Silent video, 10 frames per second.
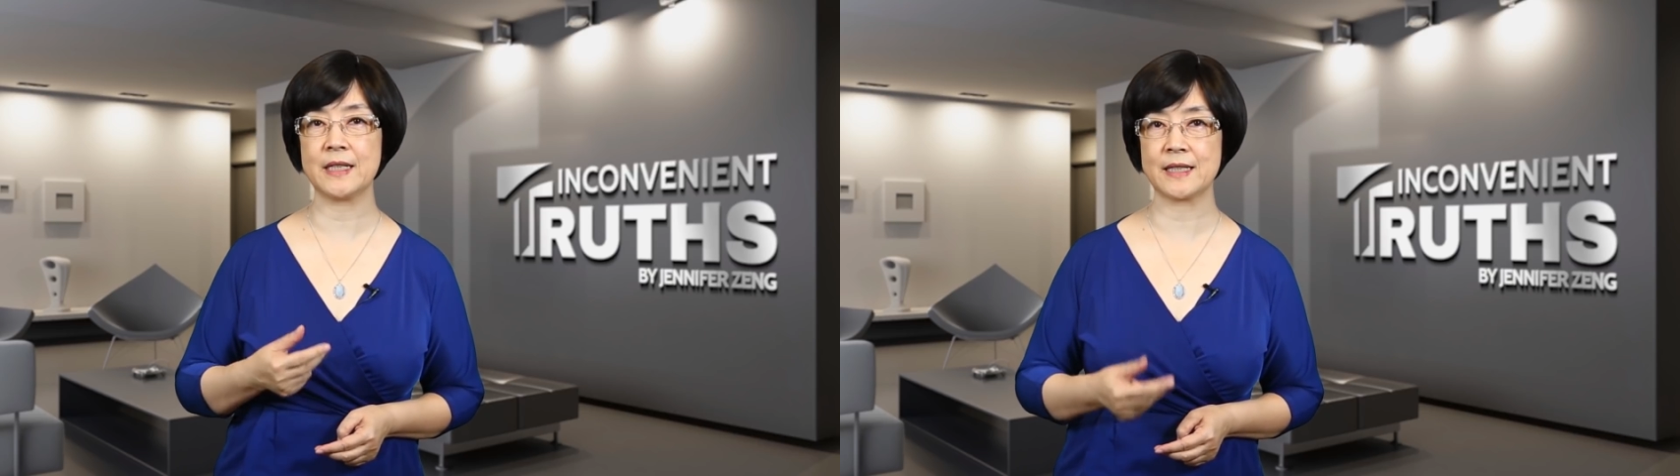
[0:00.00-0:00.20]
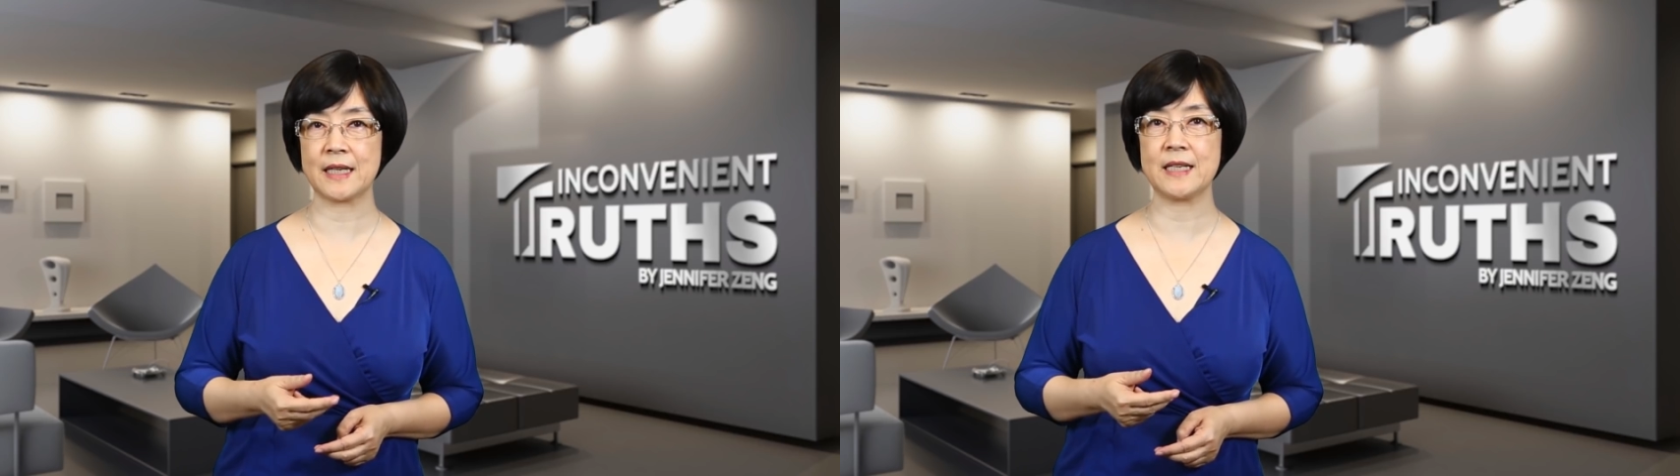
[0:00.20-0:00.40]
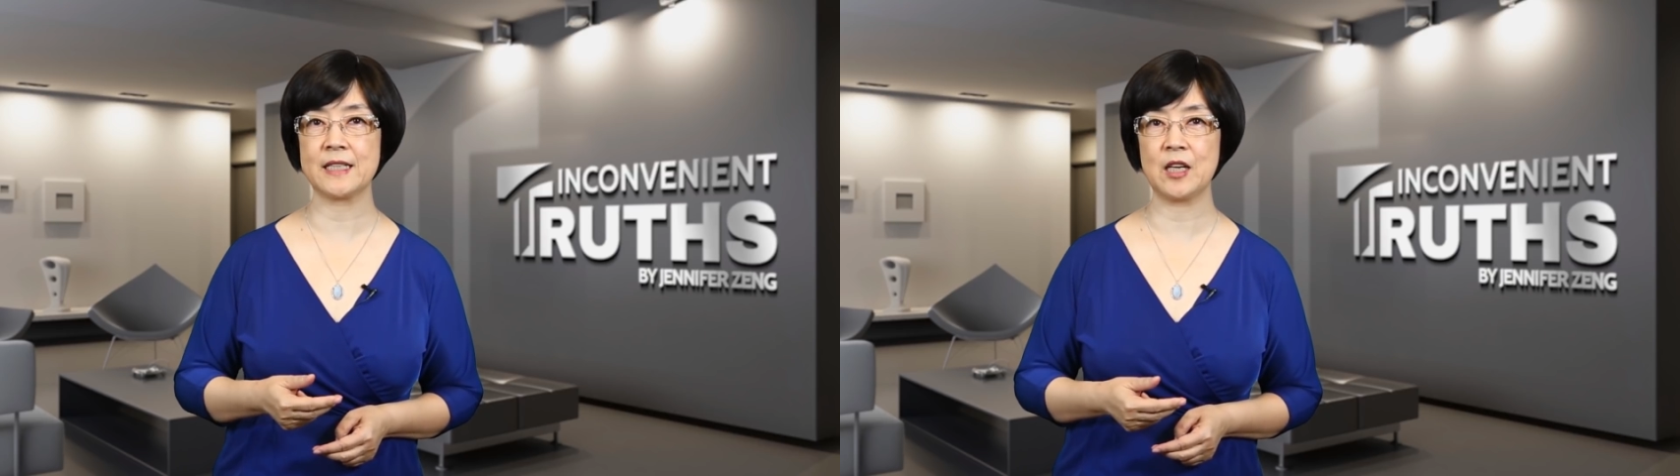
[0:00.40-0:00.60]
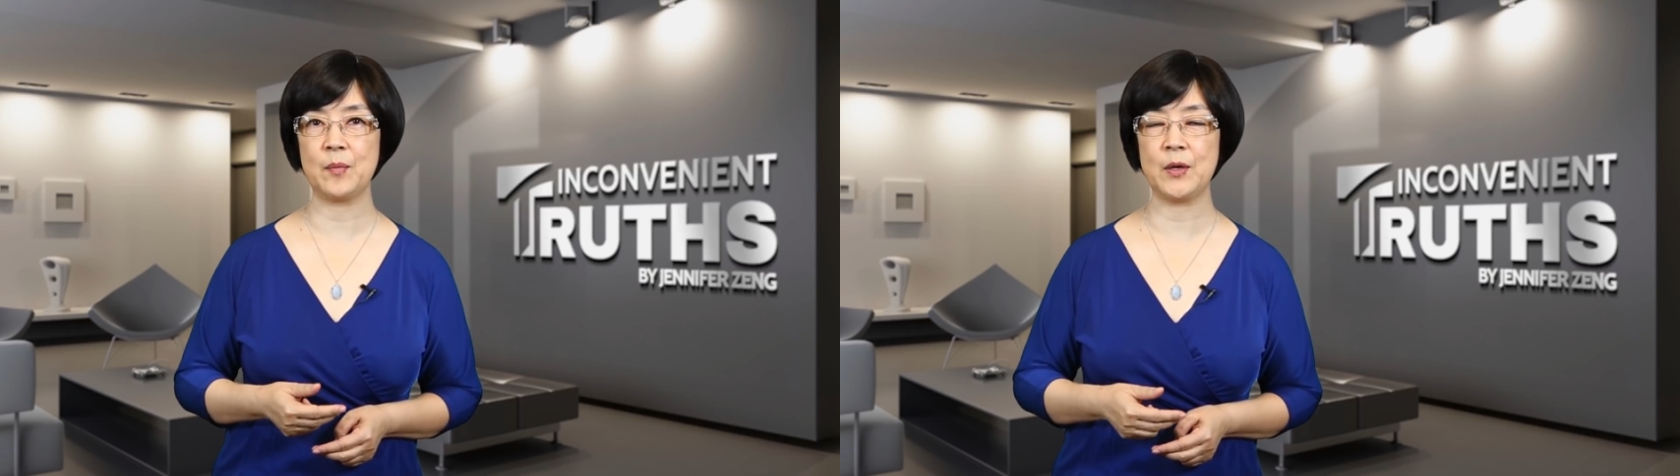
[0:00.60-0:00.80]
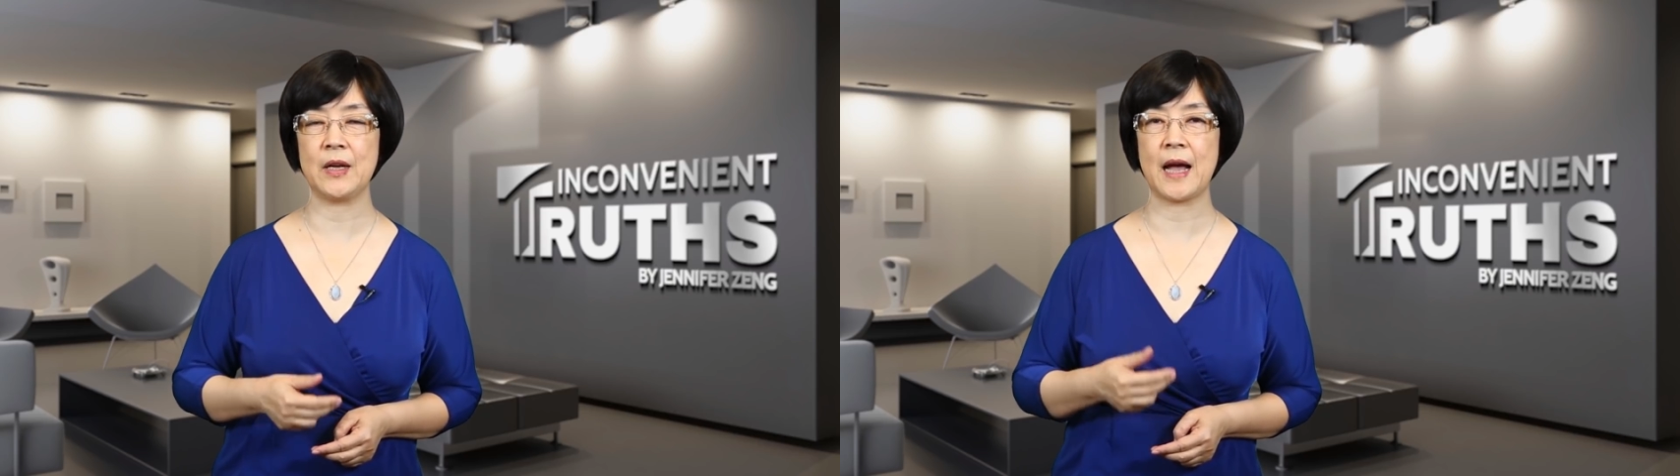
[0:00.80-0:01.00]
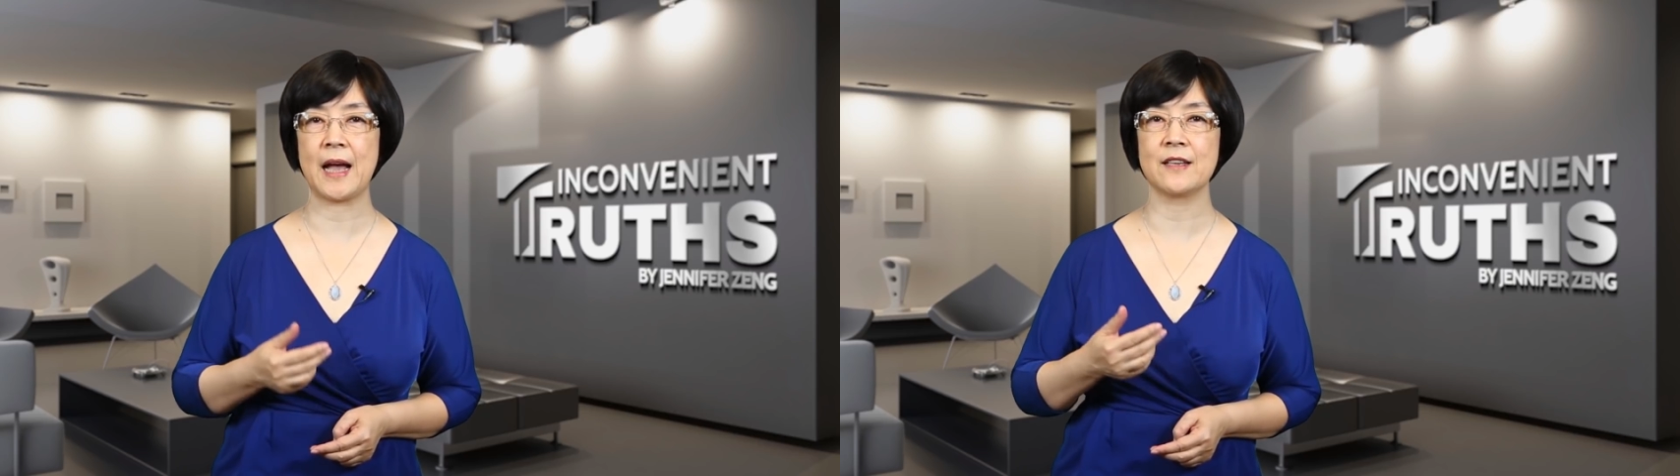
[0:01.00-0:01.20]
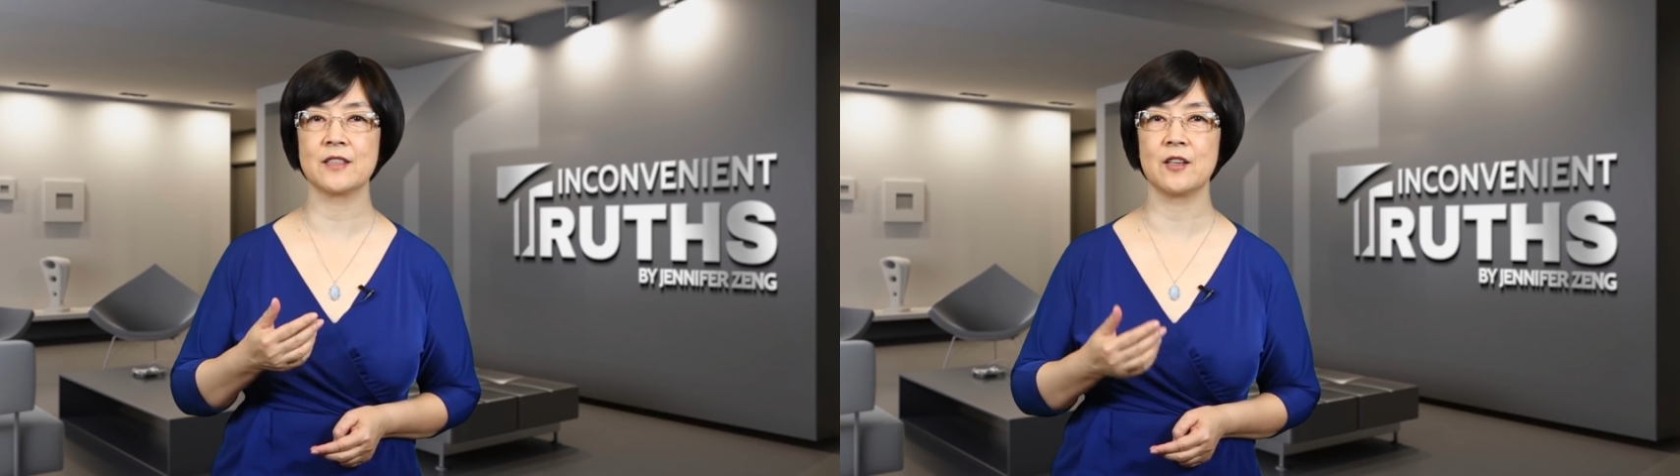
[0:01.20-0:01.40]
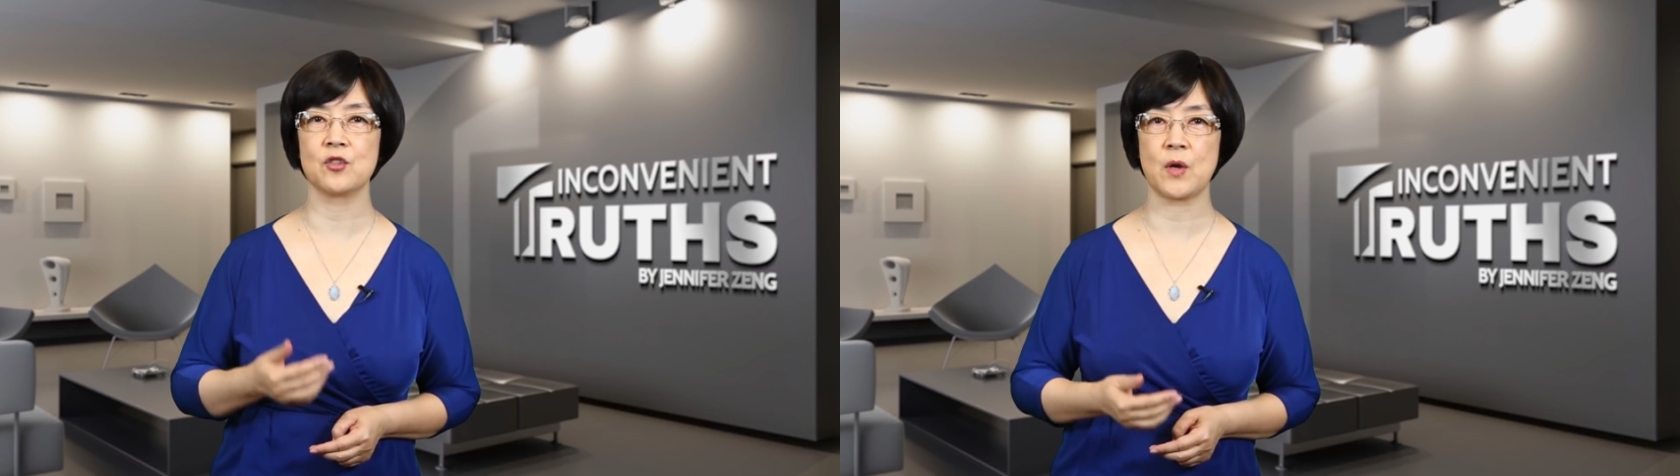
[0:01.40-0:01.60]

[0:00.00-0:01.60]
the CCP as a